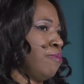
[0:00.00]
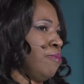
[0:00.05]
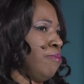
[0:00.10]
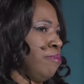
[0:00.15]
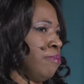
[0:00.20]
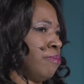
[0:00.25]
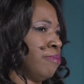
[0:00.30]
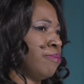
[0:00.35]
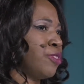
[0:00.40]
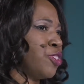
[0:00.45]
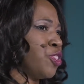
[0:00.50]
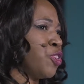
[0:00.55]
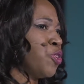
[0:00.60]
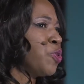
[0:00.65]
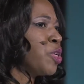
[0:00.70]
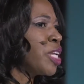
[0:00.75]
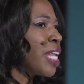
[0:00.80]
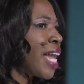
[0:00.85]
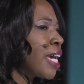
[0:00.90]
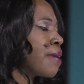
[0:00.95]
do
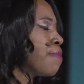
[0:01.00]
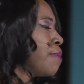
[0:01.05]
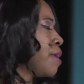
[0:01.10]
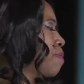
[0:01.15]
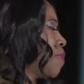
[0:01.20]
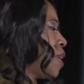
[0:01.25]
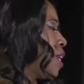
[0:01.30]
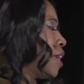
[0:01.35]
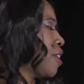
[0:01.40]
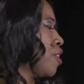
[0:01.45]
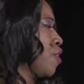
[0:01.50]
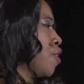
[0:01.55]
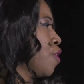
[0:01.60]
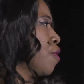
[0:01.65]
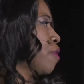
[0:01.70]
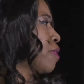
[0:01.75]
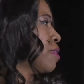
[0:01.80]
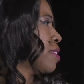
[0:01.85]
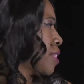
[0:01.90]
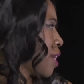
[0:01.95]
you like me being
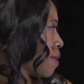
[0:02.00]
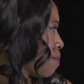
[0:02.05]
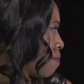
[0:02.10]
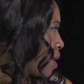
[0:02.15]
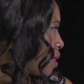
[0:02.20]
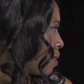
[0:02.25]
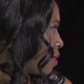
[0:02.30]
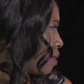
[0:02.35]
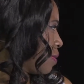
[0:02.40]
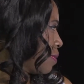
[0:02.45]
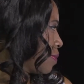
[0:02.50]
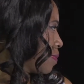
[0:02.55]
your stepmother?